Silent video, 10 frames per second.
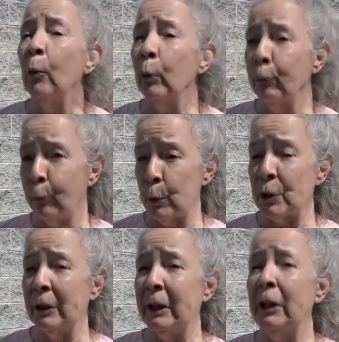We're
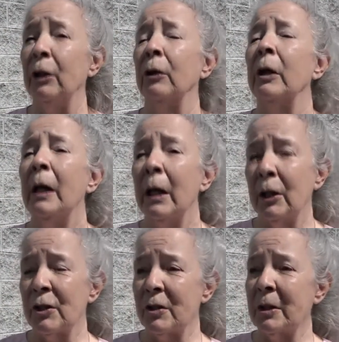fortunate here
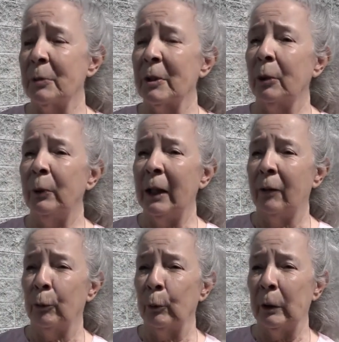because it seems like we
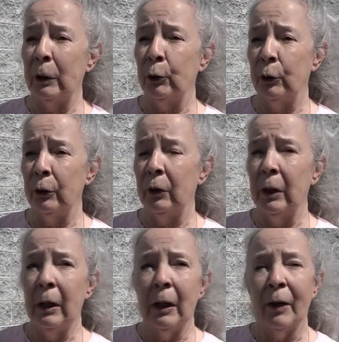have a really good
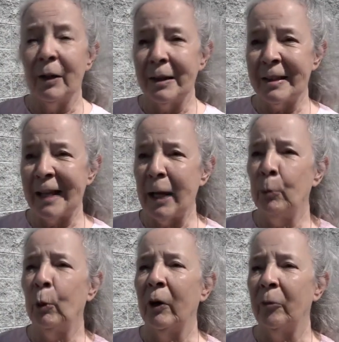
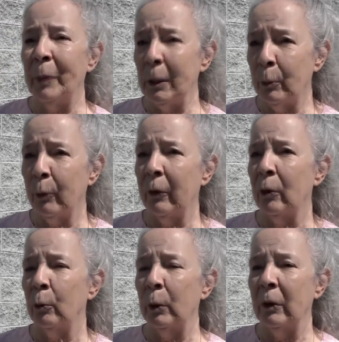stable of people that
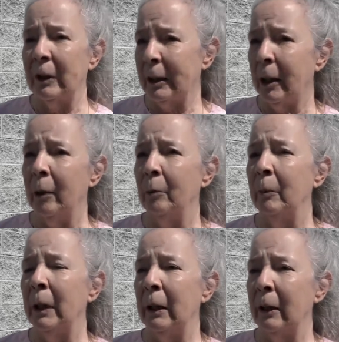are willing to
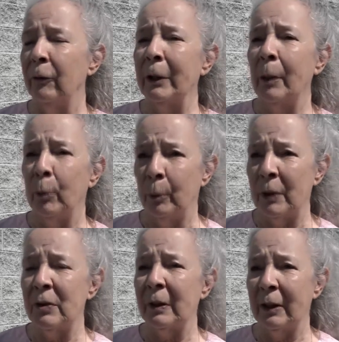come uh, every couple
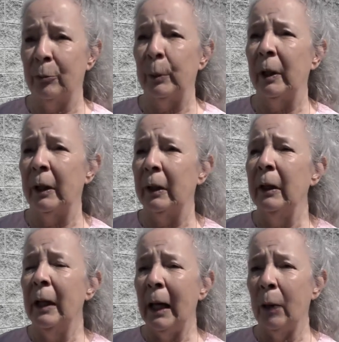months and give blood,
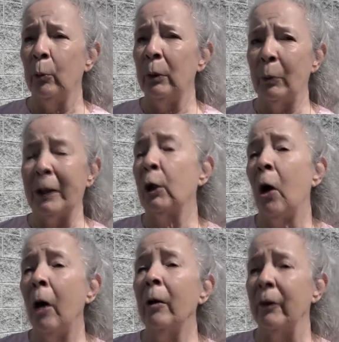and we, we can
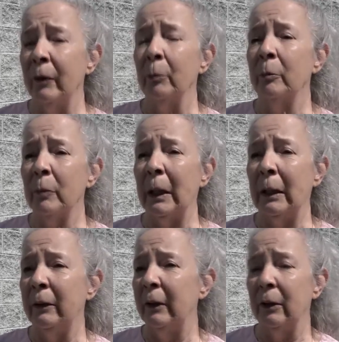call on them,
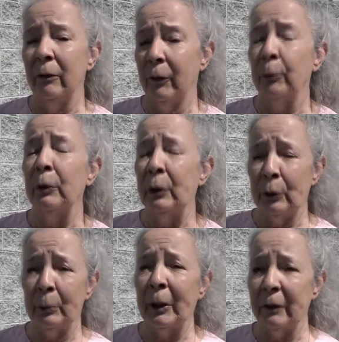and they're they're really
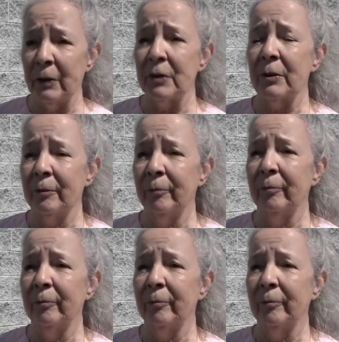good about this.